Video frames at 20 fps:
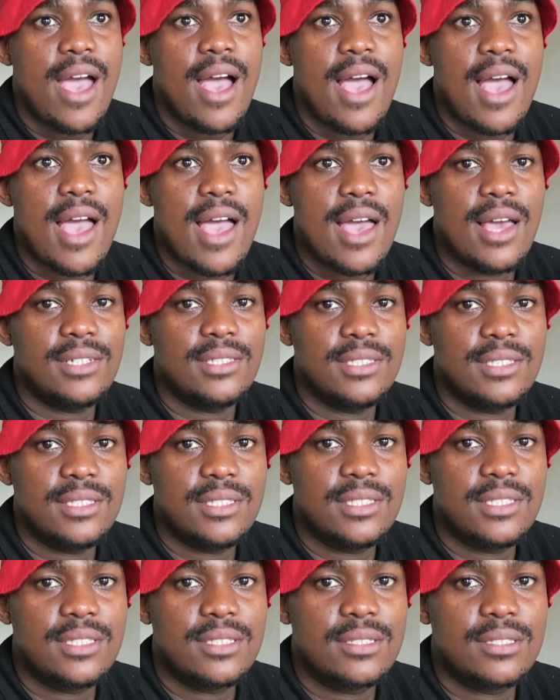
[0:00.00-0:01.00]

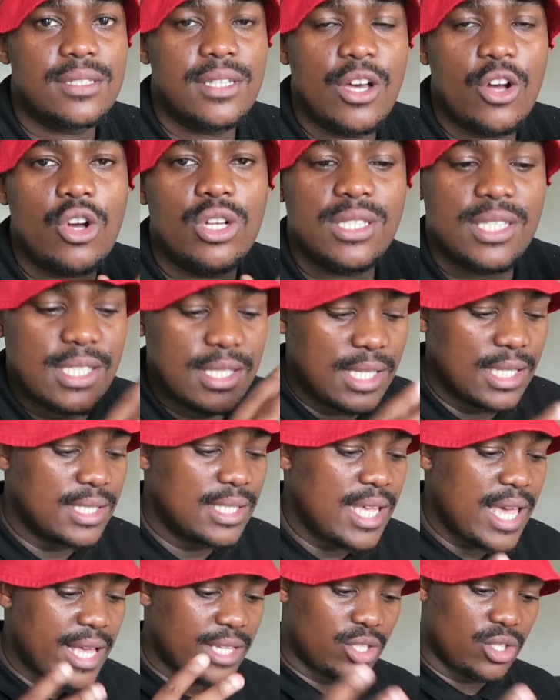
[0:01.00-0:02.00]
and the
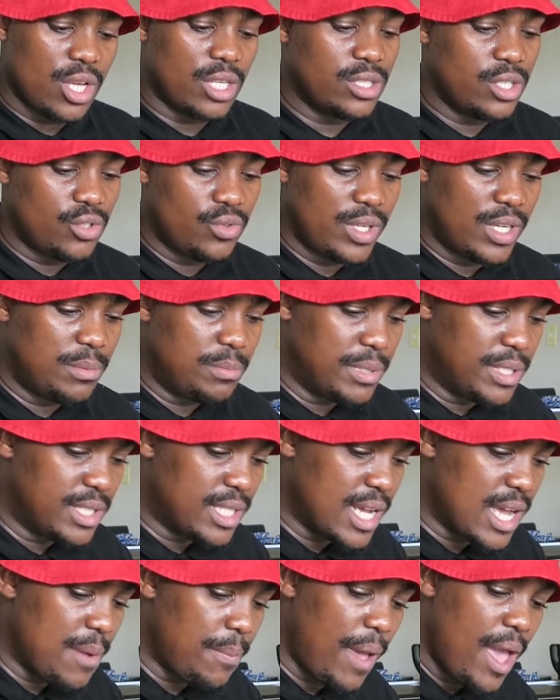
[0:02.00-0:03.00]
consistency has started really
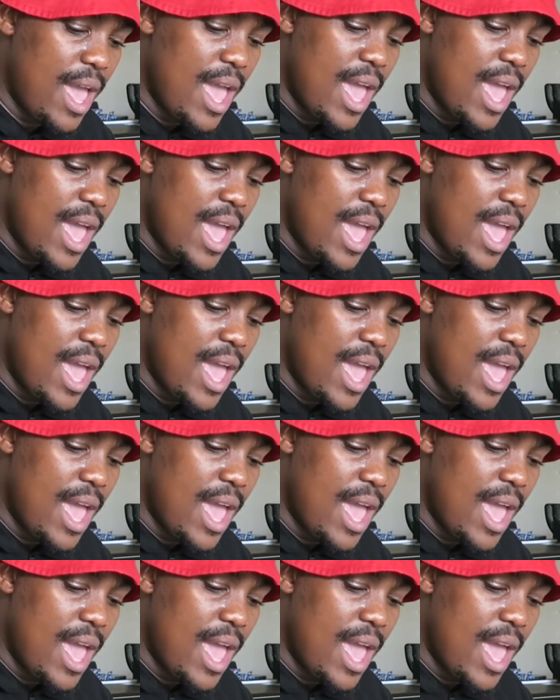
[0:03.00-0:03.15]
building up